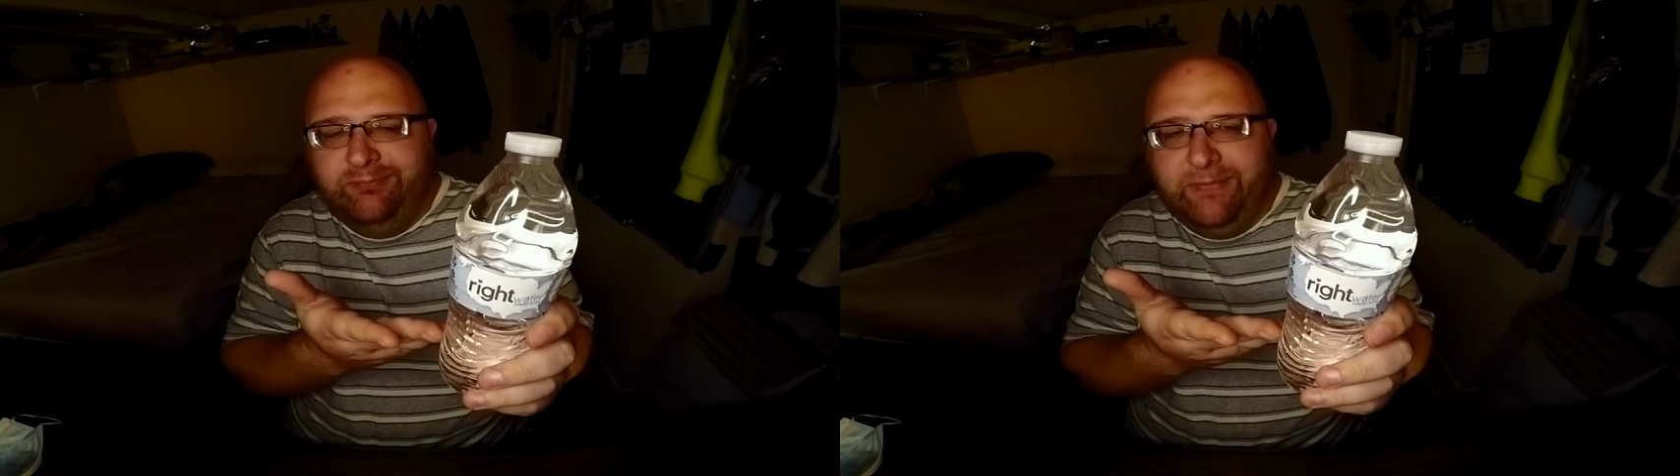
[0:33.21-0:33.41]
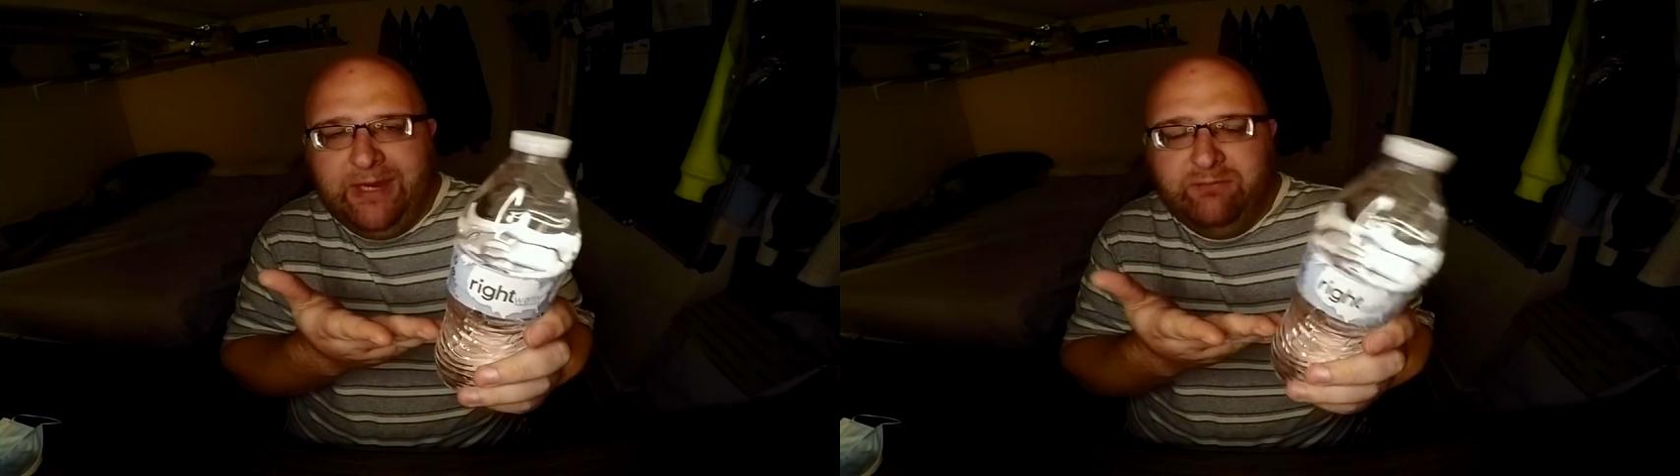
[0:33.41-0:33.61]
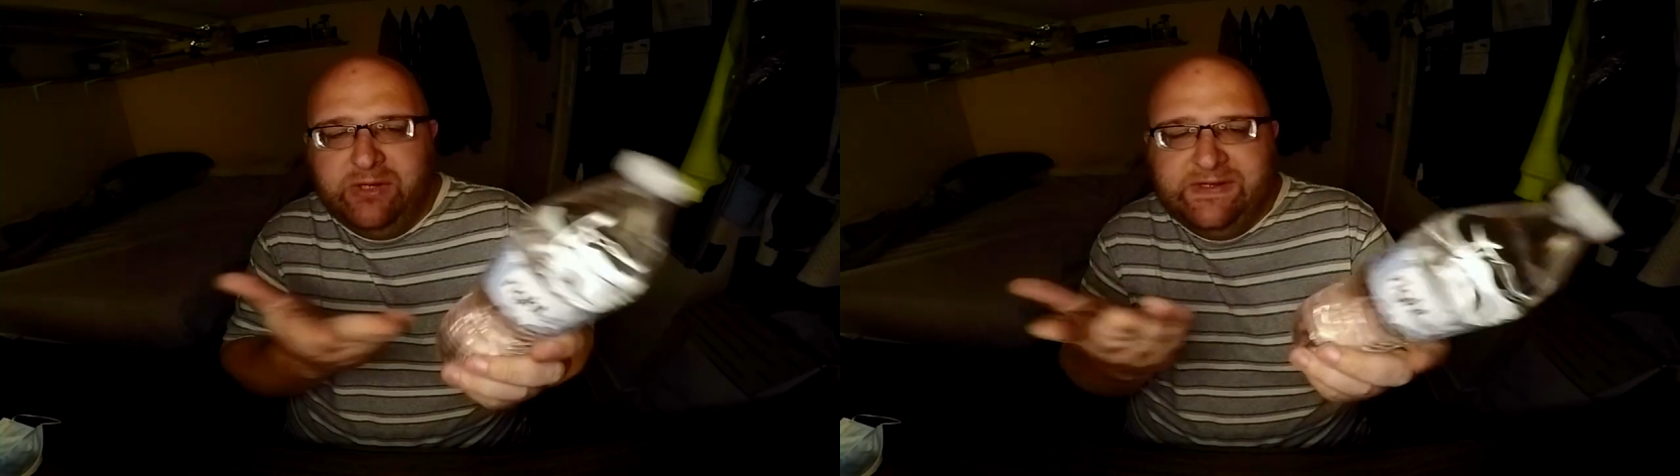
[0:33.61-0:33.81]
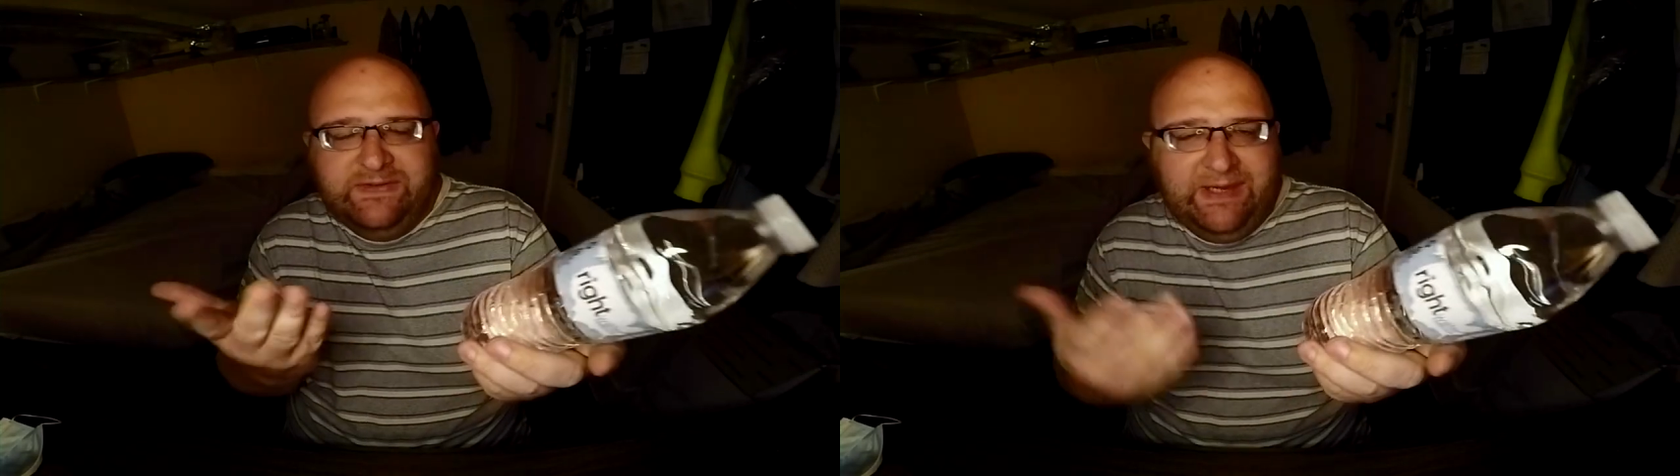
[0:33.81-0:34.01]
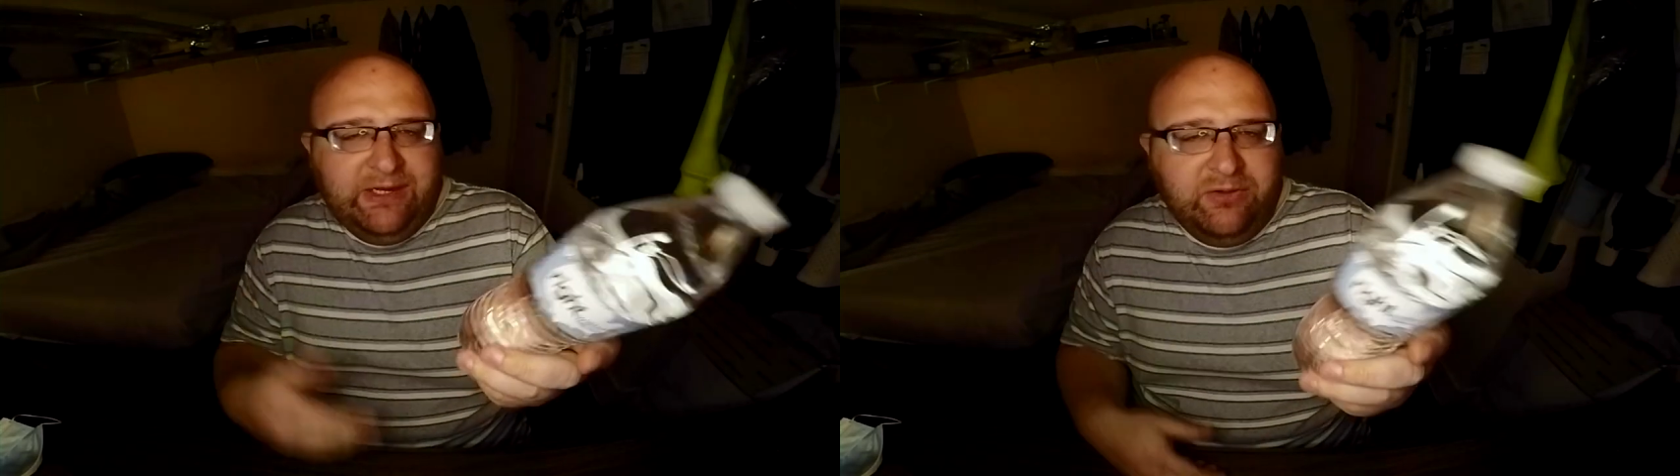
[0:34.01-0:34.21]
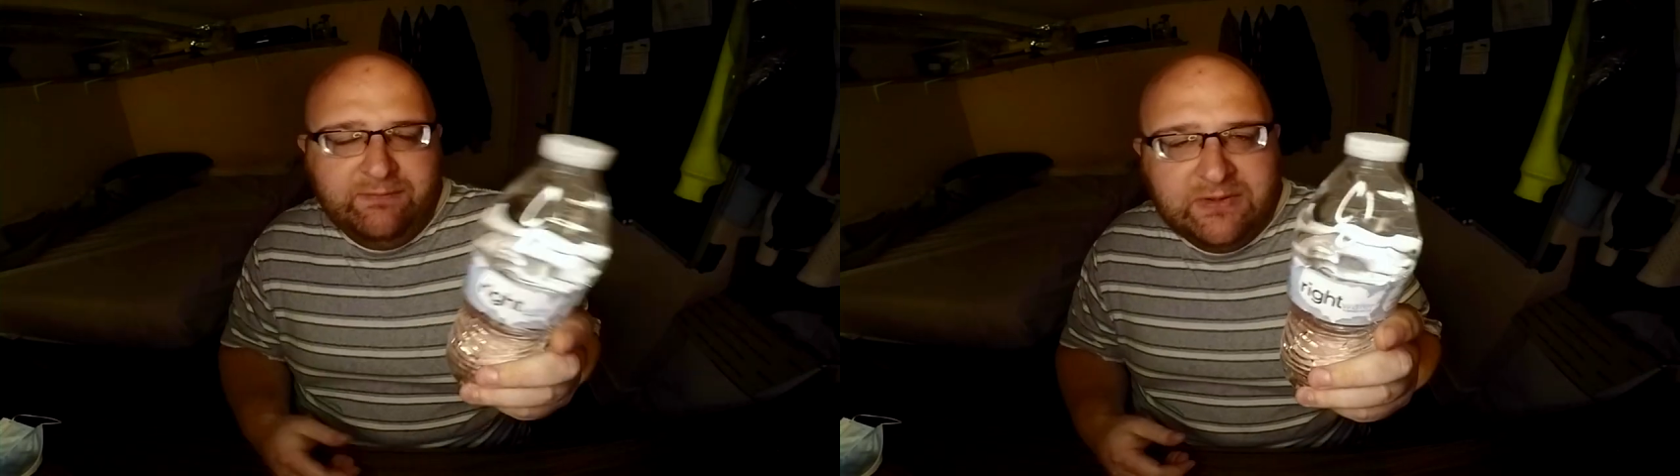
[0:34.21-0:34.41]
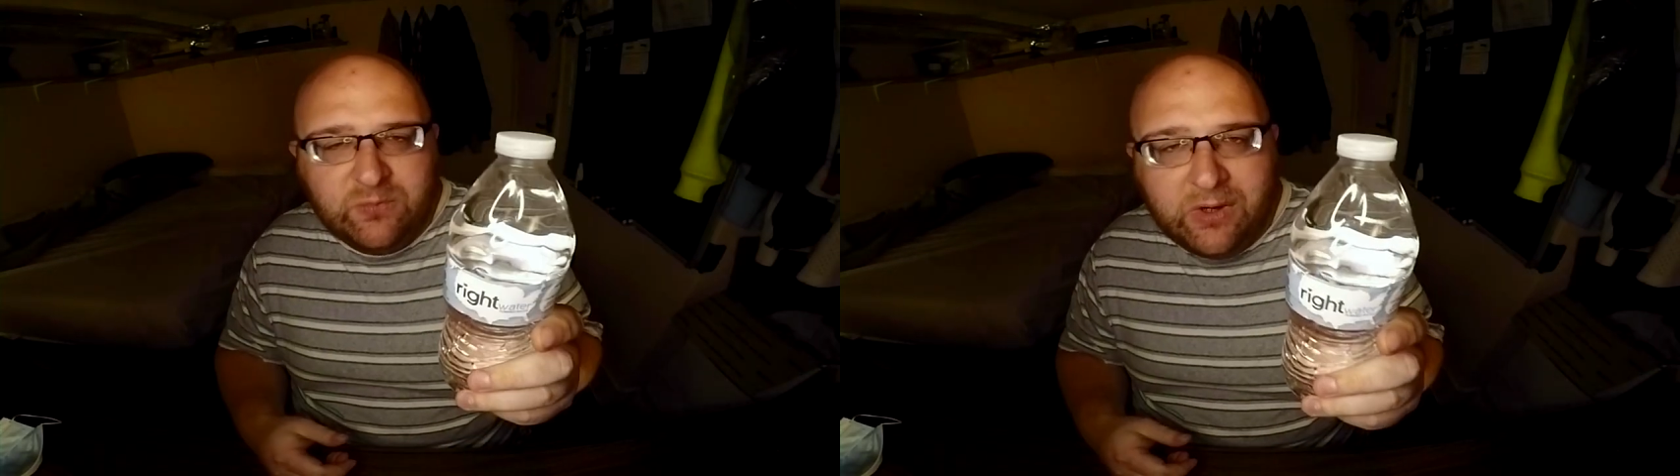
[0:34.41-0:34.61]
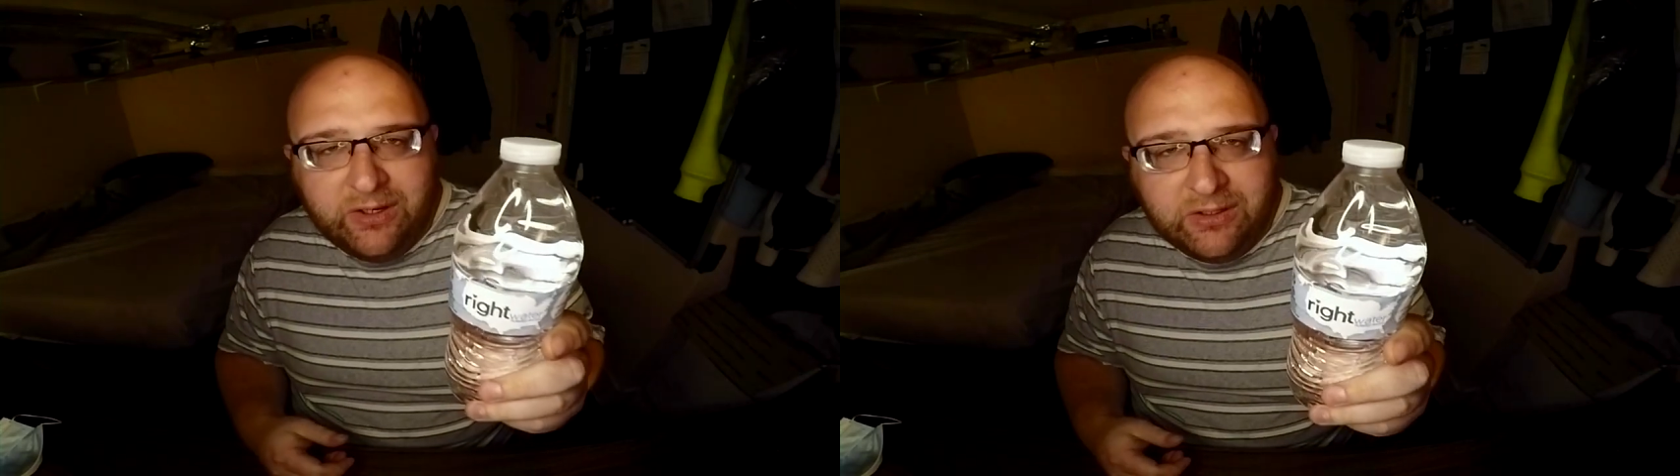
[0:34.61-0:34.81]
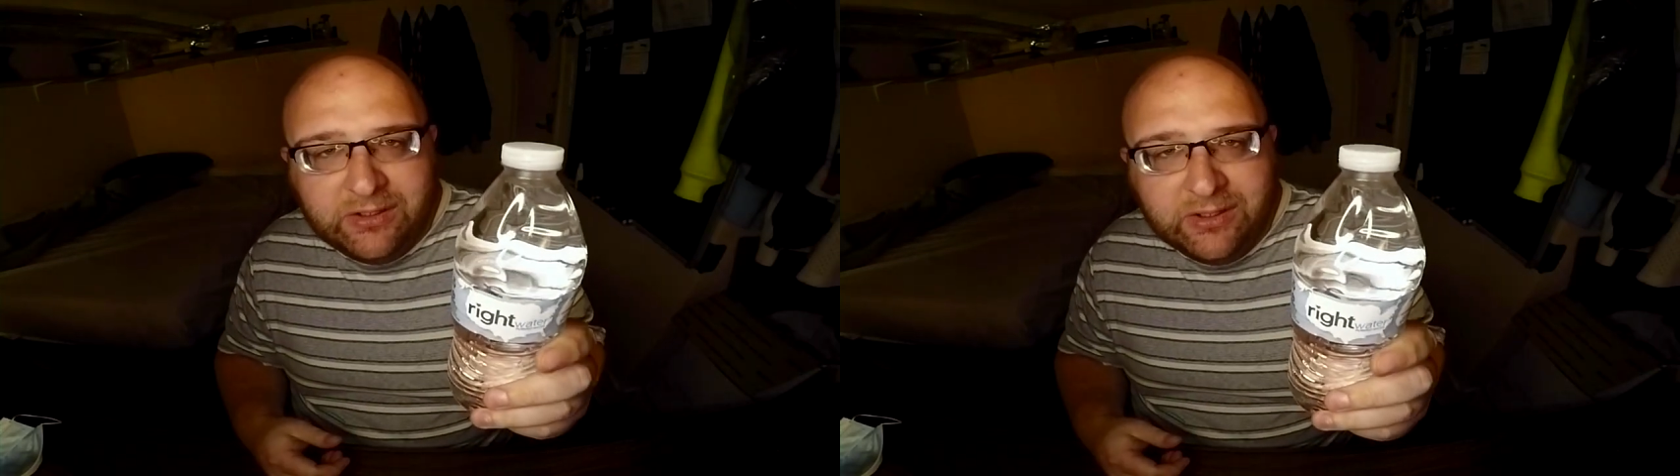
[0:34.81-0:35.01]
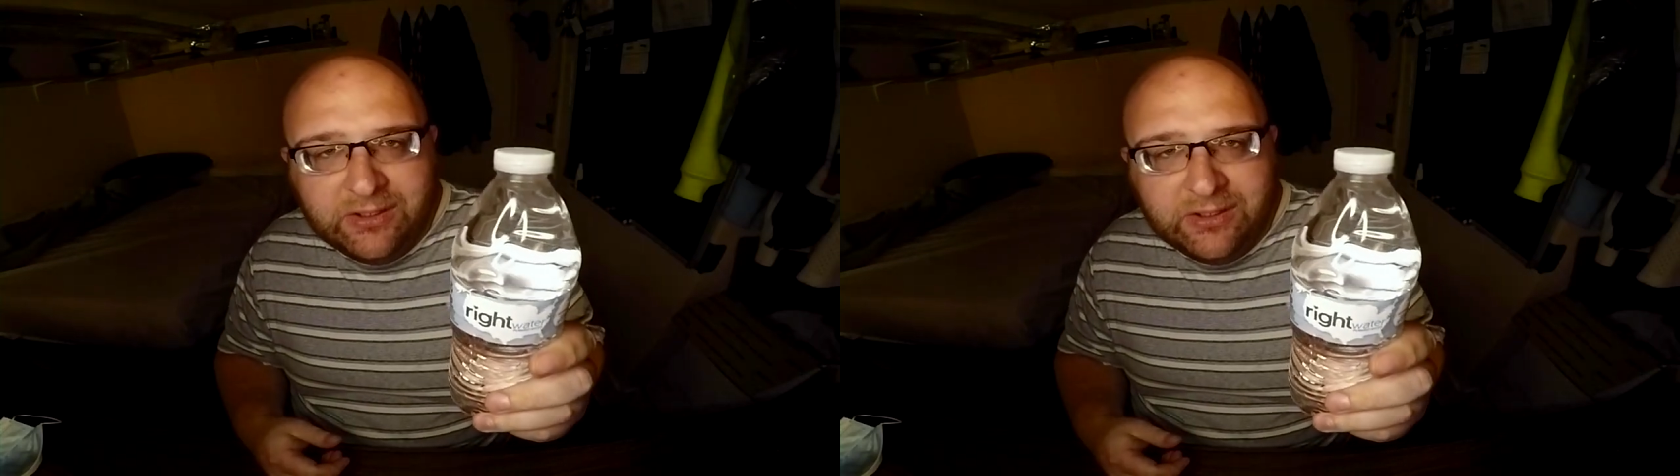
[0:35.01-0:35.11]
every sale of this water